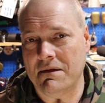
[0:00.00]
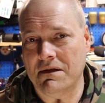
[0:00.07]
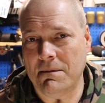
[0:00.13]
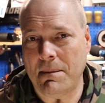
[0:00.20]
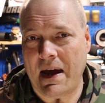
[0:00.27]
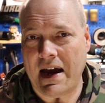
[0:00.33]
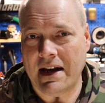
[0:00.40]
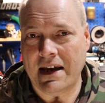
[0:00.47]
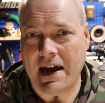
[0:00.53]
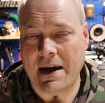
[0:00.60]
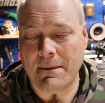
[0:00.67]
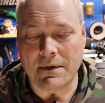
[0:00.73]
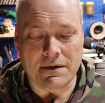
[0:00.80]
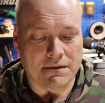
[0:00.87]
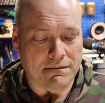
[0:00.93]
it was a bad
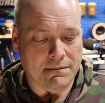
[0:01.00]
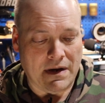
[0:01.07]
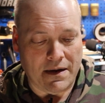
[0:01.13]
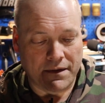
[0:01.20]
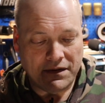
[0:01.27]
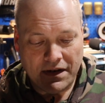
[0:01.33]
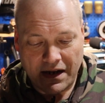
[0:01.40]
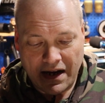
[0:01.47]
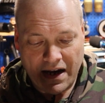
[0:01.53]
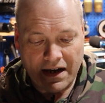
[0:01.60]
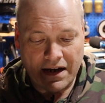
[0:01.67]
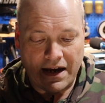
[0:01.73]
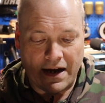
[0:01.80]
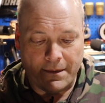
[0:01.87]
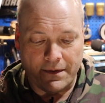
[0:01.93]
camera. Maybe it was a
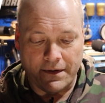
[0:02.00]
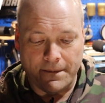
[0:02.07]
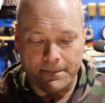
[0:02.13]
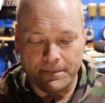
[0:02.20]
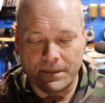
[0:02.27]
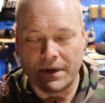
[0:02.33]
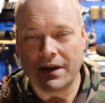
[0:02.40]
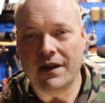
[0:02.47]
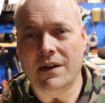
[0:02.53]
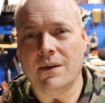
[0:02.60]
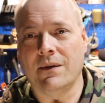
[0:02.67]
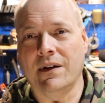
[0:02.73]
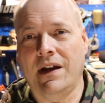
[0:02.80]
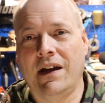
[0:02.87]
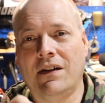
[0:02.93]
dead camera.
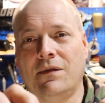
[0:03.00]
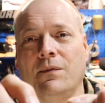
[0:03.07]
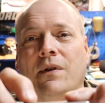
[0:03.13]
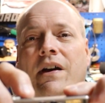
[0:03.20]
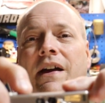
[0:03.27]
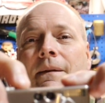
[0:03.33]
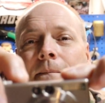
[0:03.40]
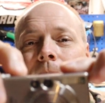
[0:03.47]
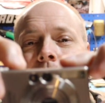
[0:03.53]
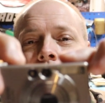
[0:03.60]
Well, guess what?